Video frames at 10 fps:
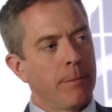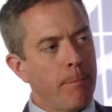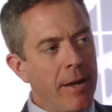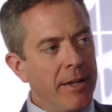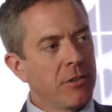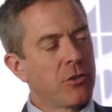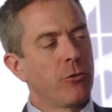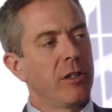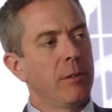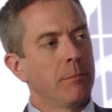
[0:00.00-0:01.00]

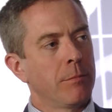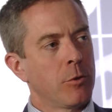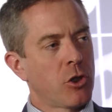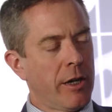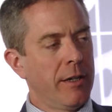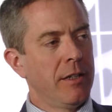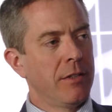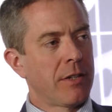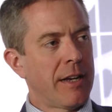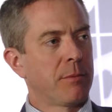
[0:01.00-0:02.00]
mainstream
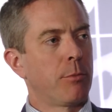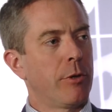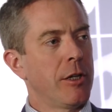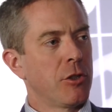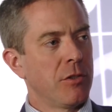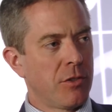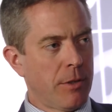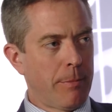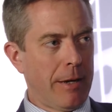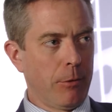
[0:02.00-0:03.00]
Chinese aspirations
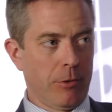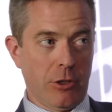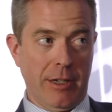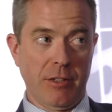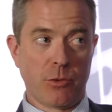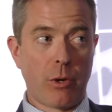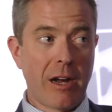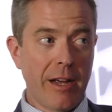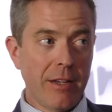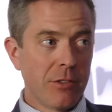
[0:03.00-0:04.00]
about China's
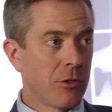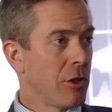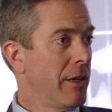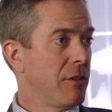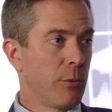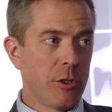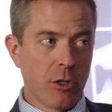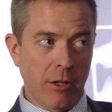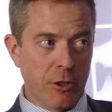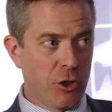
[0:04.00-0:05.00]
rise, China's
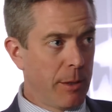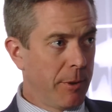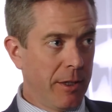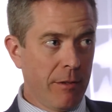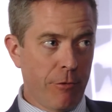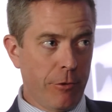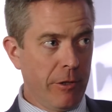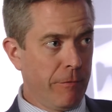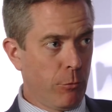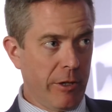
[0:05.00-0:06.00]
regional hegemony
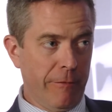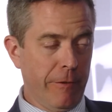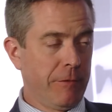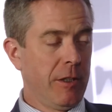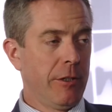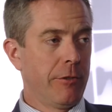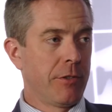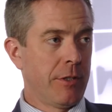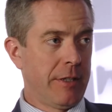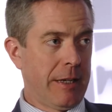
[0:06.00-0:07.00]
30, 40, 50
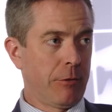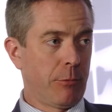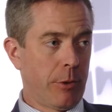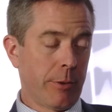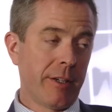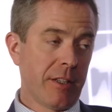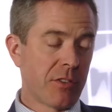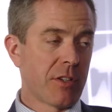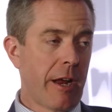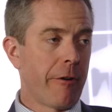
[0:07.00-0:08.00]
years down the road. And it's
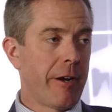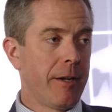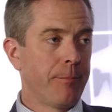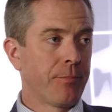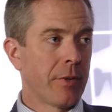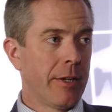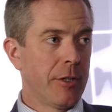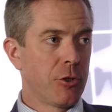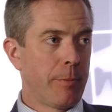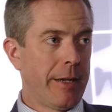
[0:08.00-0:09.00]
scary
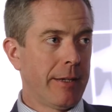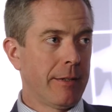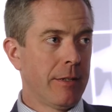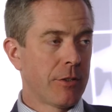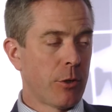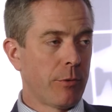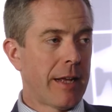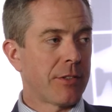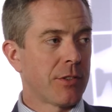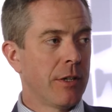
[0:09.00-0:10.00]
in Japan. So
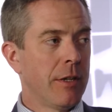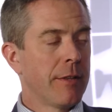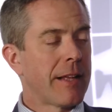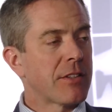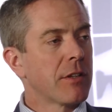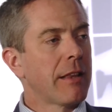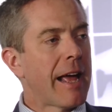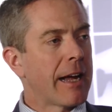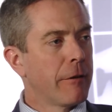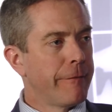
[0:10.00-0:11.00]
that's a
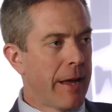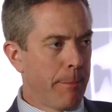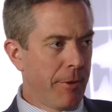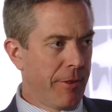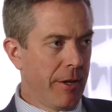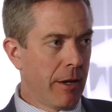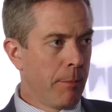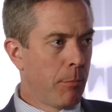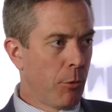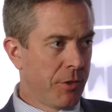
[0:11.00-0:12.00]
lack of empathy
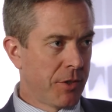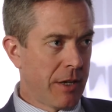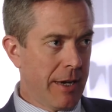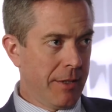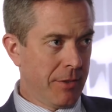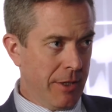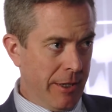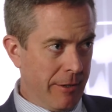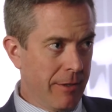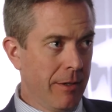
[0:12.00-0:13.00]
on both sides
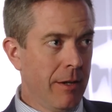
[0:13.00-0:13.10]
here.